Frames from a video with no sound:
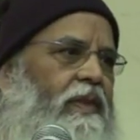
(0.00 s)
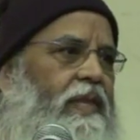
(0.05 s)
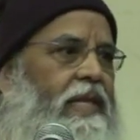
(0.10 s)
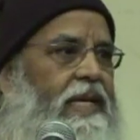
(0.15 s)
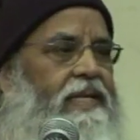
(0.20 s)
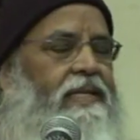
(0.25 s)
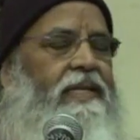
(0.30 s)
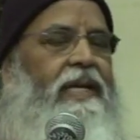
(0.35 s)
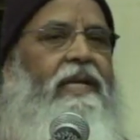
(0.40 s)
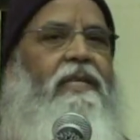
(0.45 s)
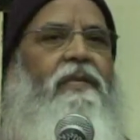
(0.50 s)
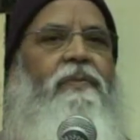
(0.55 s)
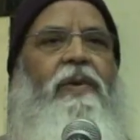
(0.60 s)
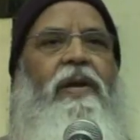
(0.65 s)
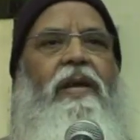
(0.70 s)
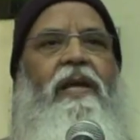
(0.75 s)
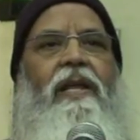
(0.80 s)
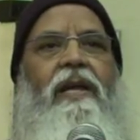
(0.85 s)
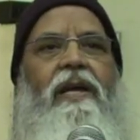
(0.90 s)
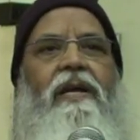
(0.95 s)
this
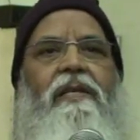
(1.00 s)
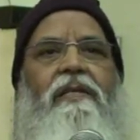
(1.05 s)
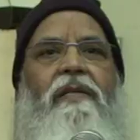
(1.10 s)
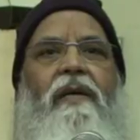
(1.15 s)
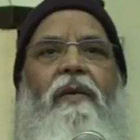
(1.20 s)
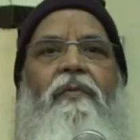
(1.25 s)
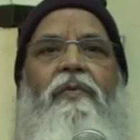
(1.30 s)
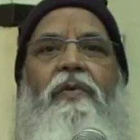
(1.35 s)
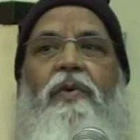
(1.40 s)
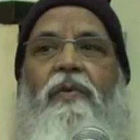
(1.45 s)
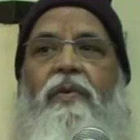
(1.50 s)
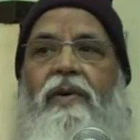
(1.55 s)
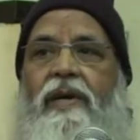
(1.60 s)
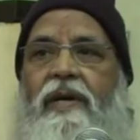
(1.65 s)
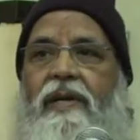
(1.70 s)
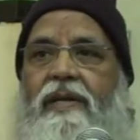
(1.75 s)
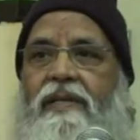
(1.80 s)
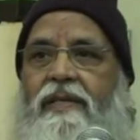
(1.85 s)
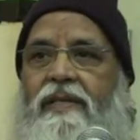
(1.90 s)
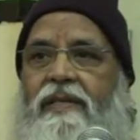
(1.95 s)
experience of
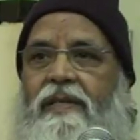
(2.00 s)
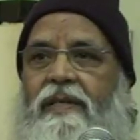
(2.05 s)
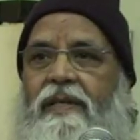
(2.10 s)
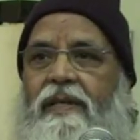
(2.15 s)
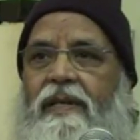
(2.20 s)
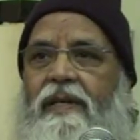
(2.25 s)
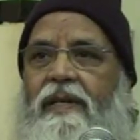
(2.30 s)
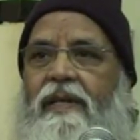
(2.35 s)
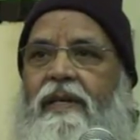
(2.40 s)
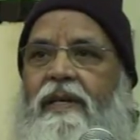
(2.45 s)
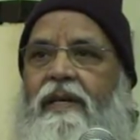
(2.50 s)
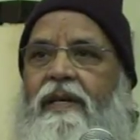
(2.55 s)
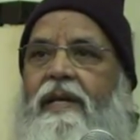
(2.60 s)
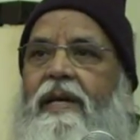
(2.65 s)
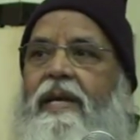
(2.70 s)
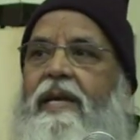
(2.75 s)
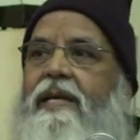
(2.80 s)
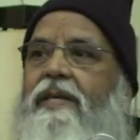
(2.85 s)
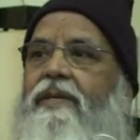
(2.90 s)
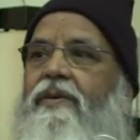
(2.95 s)
yours
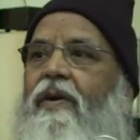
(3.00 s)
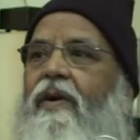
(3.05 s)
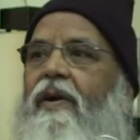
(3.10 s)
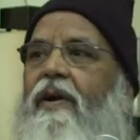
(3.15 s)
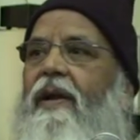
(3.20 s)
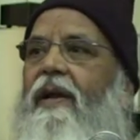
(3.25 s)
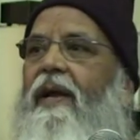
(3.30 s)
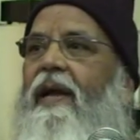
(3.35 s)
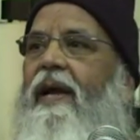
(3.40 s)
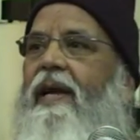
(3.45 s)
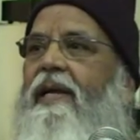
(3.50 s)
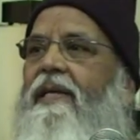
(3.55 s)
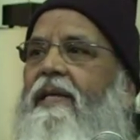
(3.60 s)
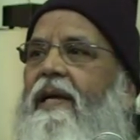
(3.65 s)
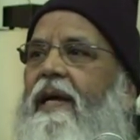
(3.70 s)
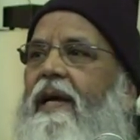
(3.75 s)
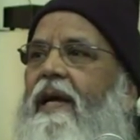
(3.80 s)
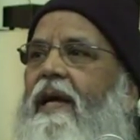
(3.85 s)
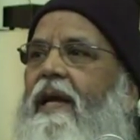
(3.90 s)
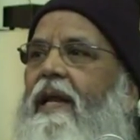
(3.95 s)
is called as
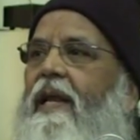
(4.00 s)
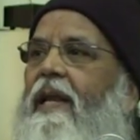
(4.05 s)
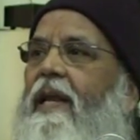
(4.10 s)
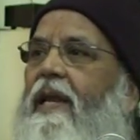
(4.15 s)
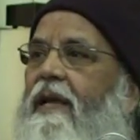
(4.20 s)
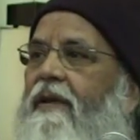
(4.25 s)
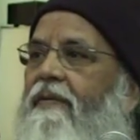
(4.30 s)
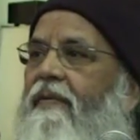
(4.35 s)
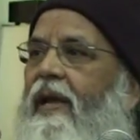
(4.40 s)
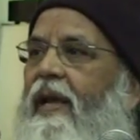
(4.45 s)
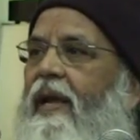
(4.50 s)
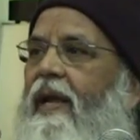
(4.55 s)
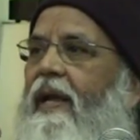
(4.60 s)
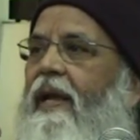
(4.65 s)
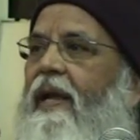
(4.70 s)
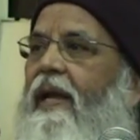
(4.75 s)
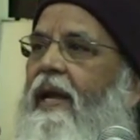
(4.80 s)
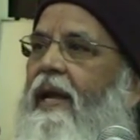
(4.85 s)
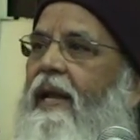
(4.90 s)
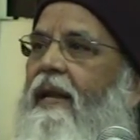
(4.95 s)

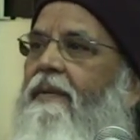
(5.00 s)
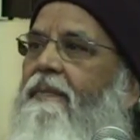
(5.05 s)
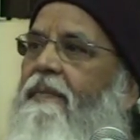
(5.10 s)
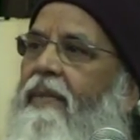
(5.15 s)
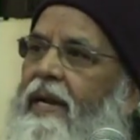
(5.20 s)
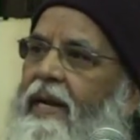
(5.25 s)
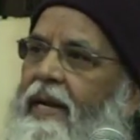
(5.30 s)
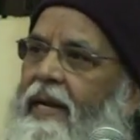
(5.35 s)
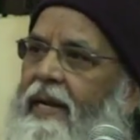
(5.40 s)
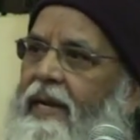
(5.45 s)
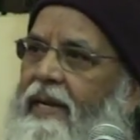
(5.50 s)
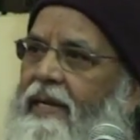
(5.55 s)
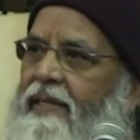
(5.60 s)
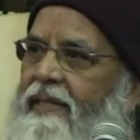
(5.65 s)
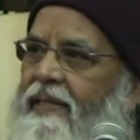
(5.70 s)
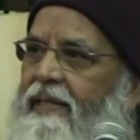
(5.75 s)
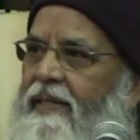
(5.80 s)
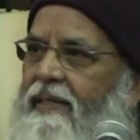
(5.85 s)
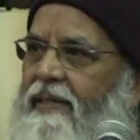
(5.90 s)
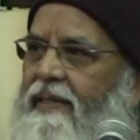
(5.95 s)
living in
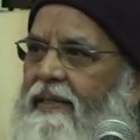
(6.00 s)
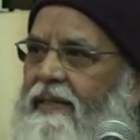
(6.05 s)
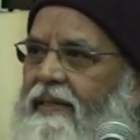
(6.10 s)
meditation.